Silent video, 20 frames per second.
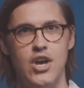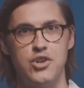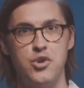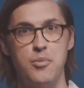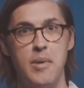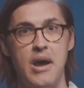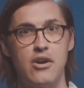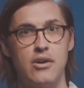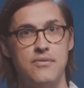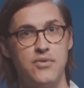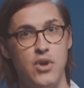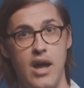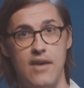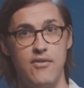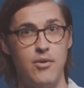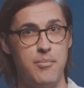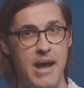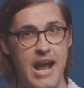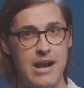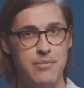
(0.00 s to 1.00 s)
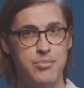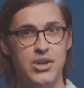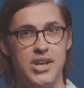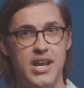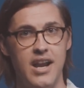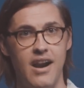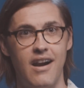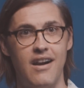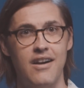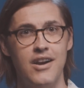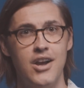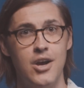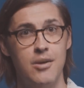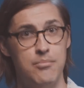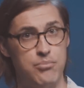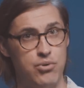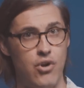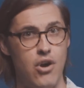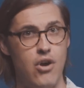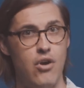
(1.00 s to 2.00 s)
no matter if you have a MacBook Air,
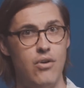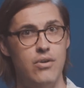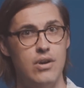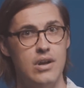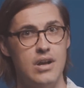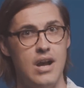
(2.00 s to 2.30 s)
Pro,